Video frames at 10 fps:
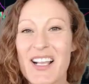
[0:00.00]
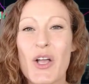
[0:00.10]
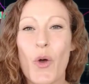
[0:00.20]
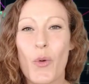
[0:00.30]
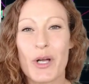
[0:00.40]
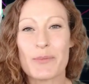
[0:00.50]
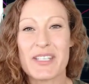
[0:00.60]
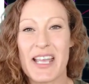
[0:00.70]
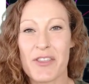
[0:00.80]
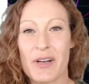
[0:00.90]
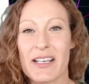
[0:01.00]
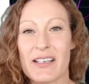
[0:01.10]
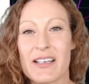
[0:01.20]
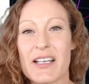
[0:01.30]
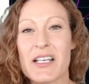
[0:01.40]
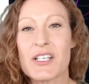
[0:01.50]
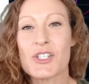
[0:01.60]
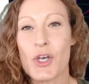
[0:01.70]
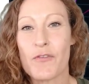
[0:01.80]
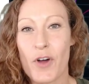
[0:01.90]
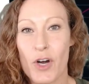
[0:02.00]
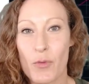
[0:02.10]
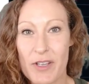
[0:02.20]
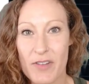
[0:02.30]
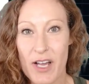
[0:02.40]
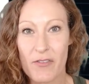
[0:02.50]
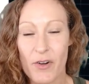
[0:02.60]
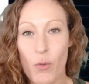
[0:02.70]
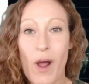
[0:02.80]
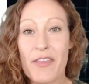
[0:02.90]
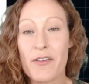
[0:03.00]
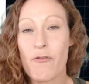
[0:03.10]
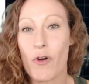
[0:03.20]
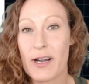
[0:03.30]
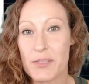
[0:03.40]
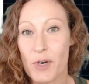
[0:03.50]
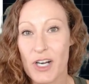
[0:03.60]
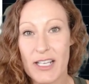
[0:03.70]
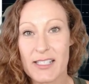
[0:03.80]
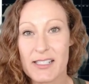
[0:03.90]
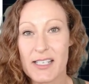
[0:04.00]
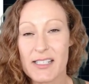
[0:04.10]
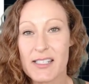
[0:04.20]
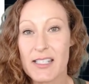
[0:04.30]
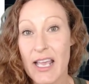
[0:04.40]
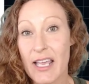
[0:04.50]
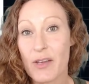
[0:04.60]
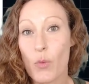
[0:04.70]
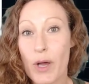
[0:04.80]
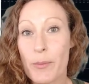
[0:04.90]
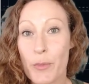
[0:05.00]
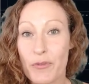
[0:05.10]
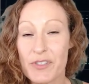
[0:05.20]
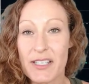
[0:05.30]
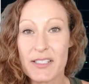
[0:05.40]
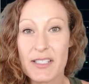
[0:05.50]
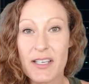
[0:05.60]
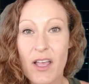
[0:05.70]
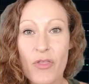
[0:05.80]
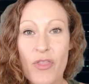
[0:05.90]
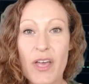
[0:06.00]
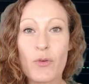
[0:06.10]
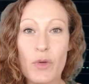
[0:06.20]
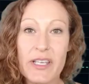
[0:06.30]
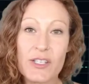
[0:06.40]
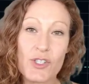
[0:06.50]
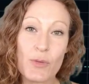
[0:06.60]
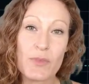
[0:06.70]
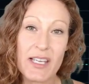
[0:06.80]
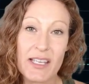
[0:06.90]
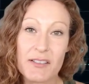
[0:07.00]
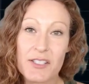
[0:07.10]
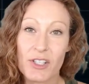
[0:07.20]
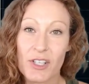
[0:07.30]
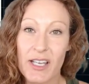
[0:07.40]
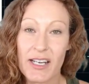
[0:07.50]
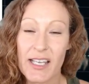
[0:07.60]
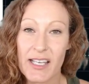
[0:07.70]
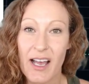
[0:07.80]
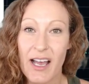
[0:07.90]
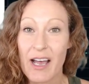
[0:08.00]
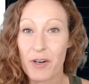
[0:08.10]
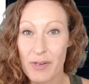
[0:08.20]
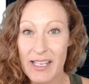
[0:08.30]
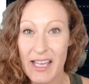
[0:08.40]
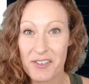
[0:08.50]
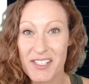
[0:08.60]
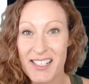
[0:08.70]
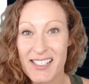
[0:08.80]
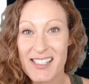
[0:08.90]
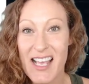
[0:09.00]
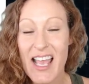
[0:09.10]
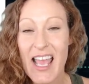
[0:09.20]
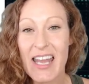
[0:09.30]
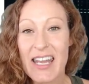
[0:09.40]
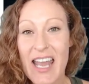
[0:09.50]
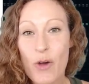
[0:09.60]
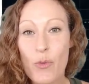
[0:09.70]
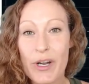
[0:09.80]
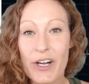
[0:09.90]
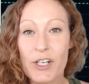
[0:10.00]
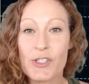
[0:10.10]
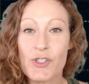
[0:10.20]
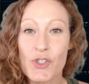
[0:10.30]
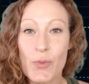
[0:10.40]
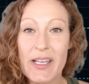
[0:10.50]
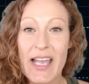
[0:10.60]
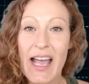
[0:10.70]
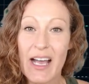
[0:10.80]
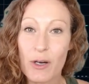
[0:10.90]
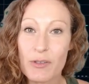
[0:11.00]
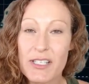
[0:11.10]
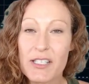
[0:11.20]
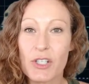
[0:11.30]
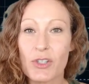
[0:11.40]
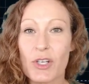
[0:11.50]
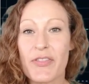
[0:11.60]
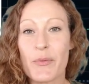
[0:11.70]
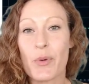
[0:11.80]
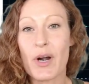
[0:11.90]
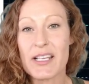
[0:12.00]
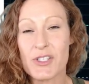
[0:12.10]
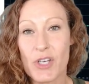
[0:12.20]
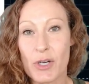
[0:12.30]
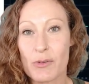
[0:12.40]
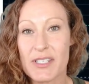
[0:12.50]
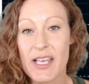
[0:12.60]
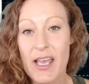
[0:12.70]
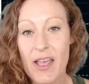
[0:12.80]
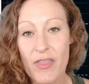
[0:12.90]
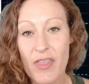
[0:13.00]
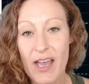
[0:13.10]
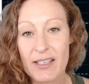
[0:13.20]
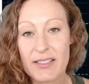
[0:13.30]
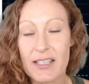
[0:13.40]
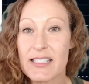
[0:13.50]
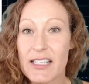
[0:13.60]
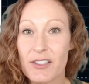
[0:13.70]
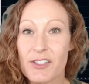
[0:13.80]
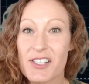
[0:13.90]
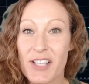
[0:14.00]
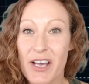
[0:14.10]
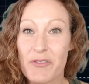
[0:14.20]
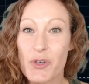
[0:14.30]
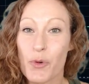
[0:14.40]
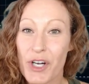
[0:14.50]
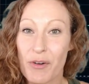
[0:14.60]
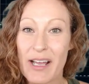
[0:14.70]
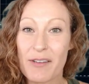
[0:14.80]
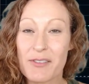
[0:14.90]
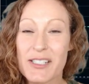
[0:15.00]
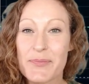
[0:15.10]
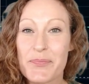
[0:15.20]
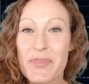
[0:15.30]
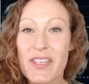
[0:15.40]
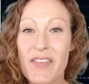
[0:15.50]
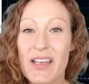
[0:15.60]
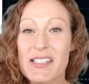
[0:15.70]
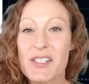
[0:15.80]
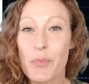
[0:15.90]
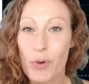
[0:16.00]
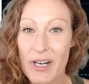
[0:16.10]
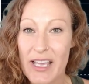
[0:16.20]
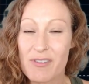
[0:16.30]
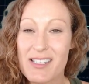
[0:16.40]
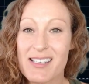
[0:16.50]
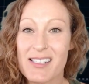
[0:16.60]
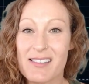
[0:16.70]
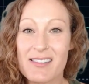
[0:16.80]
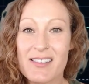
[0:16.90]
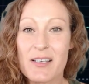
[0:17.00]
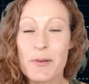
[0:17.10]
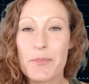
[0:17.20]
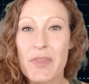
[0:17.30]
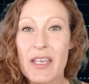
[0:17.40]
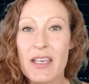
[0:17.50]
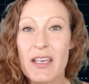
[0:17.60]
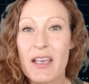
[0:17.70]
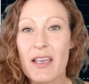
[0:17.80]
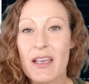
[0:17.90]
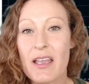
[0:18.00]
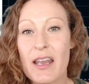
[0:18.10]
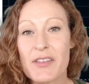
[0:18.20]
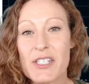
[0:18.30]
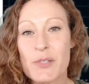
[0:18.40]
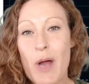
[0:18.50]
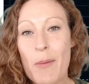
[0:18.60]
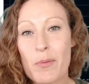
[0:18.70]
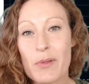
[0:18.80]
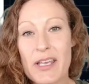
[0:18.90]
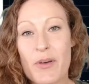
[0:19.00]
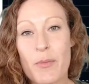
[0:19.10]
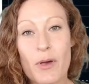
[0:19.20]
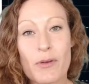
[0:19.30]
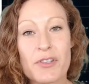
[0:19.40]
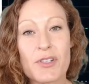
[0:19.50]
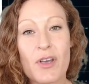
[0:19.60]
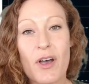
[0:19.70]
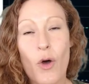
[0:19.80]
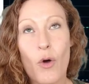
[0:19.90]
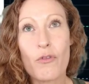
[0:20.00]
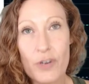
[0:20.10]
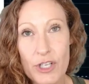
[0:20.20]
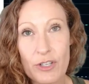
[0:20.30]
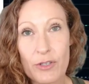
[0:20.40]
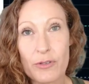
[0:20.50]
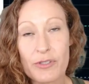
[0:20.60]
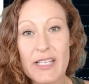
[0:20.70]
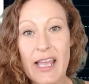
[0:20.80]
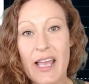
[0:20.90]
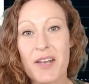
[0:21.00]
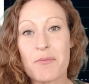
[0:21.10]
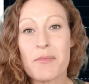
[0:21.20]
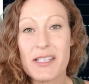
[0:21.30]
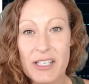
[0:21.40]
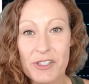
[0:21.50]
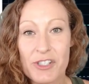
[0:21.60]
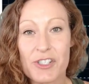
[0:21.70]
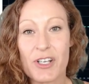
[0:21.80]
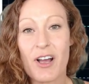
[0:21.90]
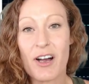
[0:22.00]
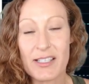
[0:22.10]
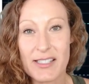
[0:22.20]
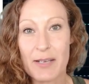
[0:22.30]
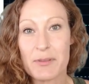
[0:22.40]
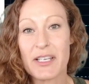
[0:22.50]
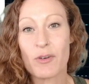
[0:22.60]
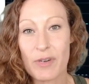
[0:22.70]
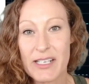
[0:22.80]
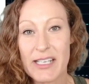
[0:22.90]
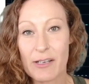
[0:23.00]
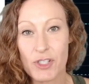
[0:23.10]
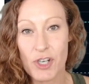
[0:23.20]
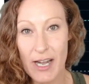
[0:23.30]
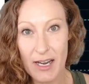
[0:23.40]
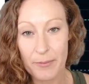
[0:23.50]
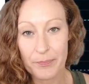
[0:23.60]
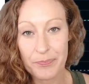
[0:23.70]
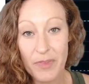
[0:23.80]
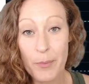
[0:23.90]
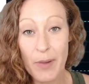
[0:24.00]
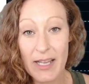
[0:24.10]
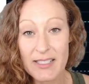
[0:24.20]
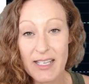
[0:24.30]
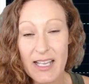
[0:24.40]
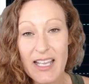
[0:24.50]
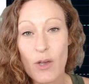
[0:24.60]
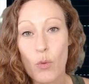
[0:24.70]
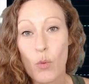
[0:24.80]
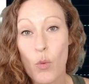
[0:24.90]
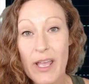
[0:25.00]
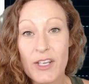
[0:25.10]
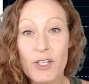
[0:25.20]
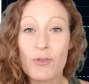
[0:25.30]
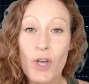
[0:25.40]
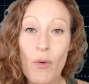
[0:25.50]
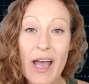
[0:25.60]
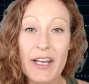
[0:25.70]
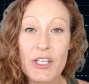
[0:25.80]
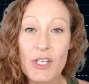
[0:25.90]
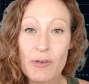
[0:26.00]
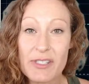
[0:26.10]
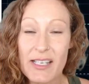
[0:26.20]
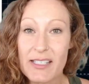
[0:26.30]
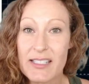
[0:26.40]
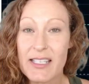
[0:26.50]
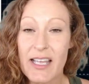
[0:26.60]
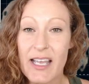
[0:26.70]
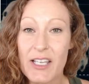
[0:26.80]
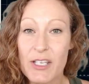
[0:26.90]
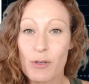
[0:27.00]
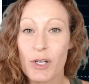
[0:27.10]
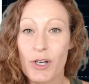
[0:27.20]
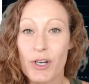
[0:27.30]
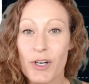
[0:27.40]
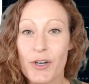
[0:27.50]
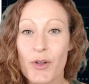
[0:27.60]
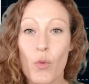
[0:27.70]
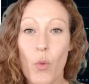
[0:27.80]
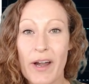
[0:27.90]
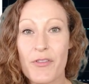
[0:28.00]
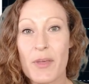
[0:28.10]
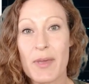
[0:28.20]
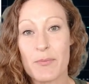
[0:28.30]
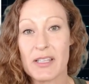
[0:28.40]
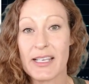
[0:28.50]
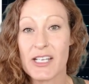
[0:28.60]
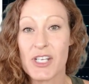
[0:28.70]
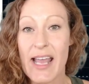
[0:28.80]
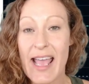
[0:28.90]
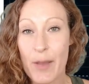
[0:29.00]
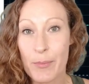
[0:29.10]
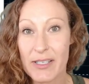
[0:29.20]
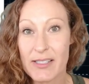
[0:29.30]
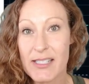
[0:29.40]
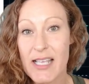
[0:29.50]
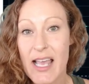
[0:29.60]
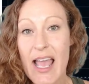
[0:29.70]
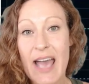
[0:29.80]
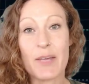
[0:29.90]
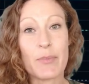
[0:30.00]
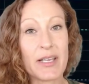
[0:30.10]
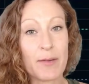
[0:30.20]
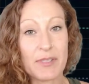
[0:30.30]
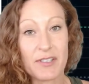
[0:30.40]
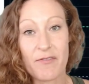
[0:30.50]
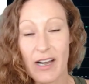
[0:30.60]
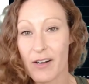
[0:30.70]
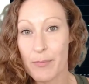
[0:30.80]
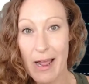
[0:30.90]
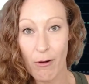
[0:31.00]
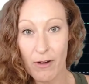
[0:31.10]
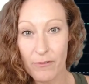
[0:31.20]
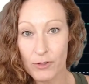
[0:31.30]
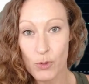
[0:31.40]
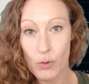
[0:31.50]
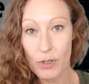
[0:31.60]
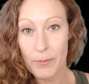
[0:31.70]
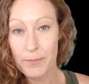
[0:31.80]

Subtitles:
Welcome to day 3. So far, we've covered why the Forex market exists and what moves it. Then we zoomed in to look at how to read candlesticks, and now we're zooming out to look at the price zones that dealers love to work around, and that's support and resistance. Now, this is probably the most overused and misunderstood concept in retail trading, but when you know how to use it, you learn where the manipulation happens, and it becomes a very powerful tool.